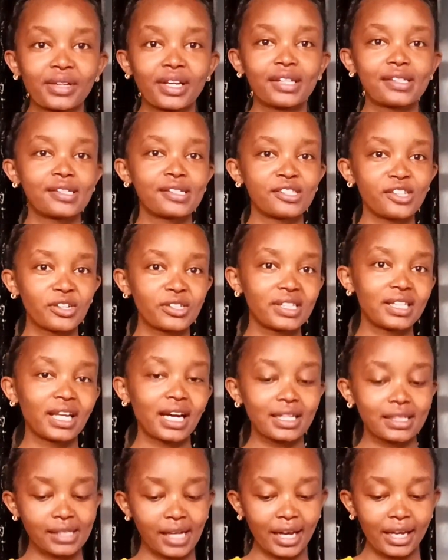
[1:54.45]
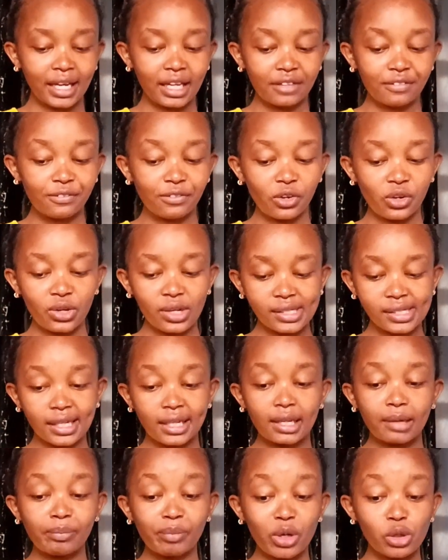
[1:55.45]
it's not that I had
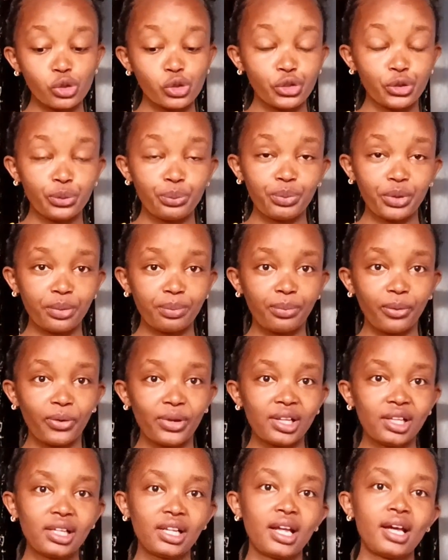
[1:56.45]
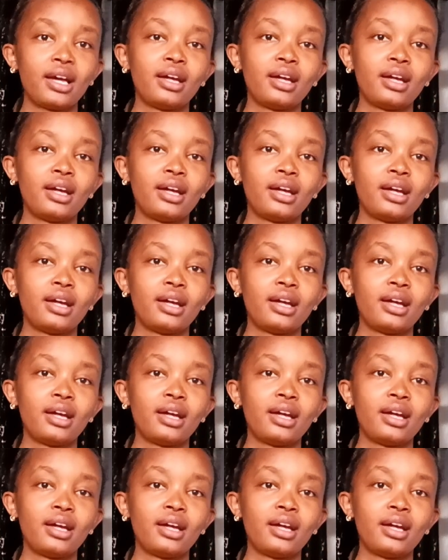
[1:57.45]
forgotten about you people,